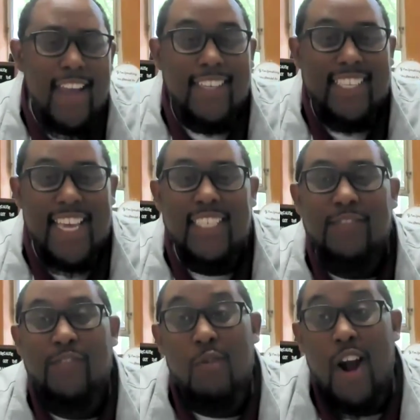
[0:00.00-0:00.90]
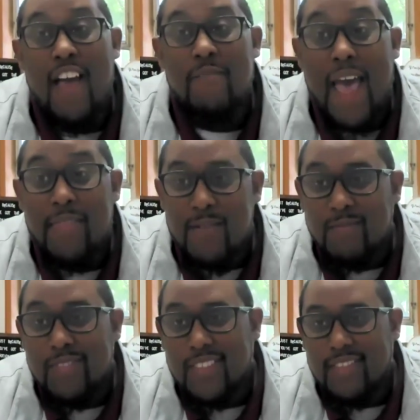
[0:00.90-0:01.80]
and does each floor have
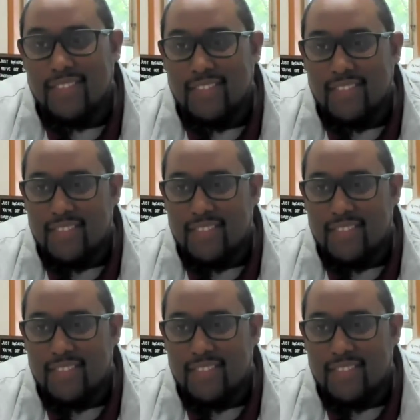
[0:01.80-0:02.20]
bathrooms?